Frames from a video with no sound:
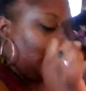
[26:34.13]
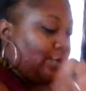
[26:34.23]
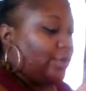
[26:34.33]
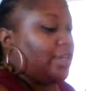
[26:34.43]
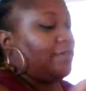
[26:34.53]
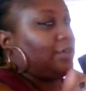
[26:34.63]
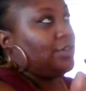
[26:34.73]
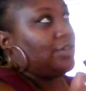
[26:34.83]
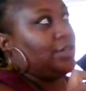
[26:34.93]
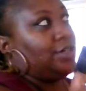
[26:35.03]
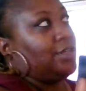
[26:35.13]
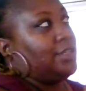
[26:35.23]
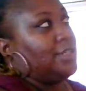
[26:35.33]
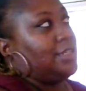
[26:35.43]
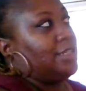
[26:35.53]
Whatever your
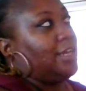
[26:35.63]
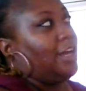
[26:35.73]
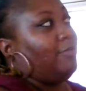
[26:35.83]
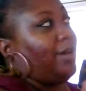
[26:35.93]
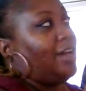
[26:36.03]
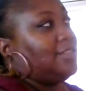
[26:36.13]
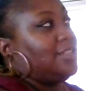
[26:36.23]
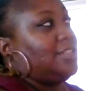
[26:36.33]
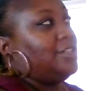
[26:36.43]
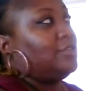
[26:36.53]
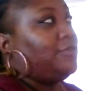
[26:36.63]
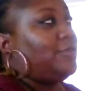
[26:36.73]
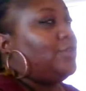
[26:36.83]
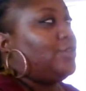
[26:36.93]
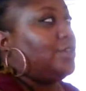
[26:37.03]
about to settle
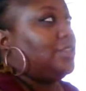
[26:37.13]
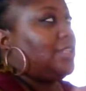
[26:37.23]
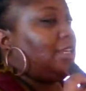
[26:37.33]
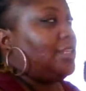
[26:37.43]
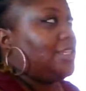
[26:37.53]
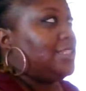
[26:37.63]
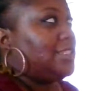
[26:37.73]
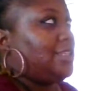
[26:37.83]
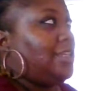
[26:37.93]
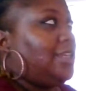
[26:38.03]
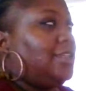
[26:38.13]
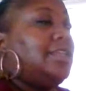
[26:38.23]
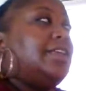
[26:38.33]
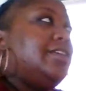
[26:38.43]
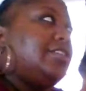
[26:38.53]
for or think this is it,
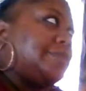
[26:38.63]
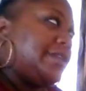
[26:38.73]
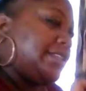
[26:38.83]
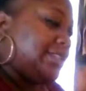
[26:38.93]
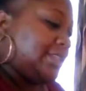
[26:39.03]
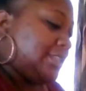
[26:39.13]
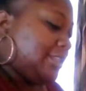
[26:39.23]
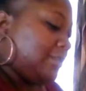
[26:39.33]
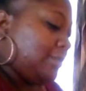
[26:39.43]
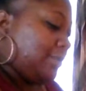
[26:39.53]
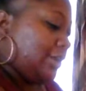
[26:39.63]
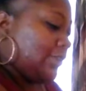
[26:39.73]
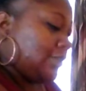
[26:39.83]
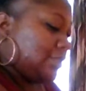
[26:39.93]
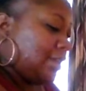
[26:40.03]
Spirit says something better
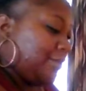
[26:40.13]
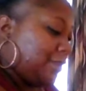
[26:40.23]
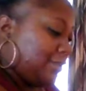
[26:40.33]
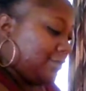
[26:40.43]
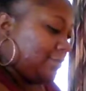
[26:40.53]
is coming.